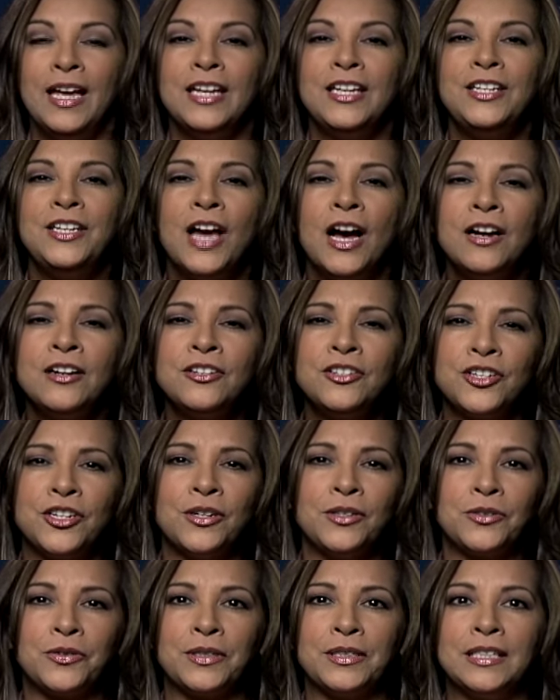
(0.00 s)
Young
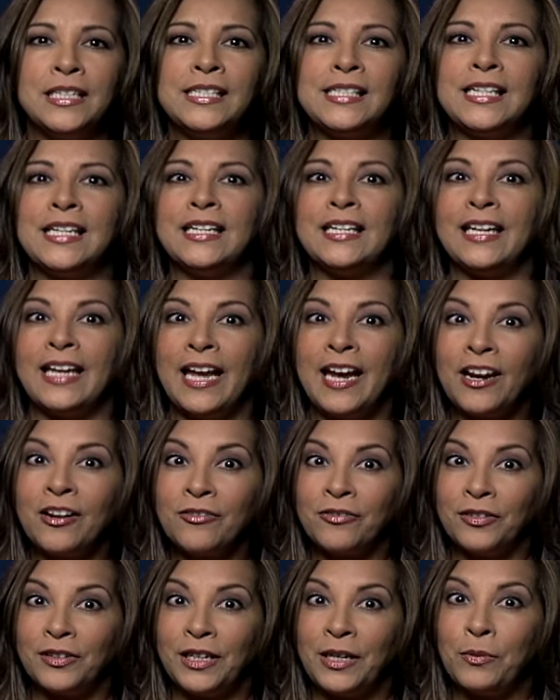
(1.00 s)
children listen
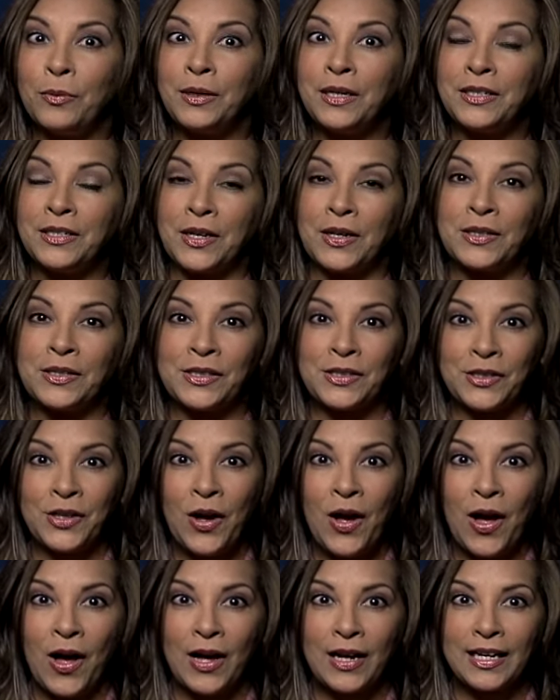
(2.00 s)
carefully when adults
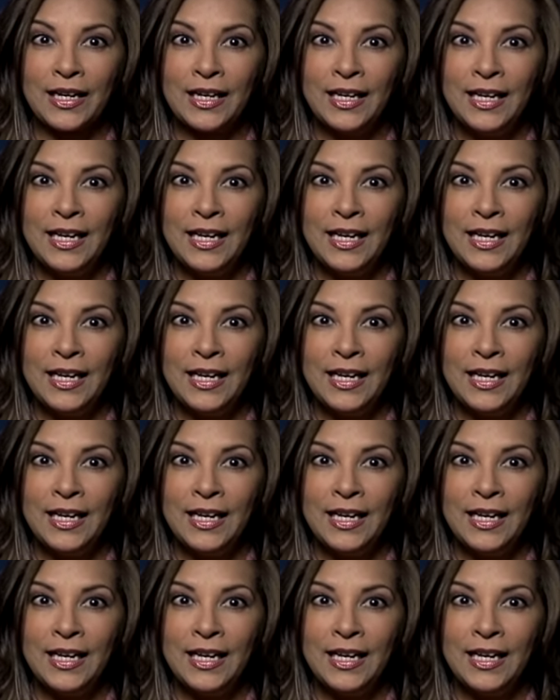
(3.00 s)
talk.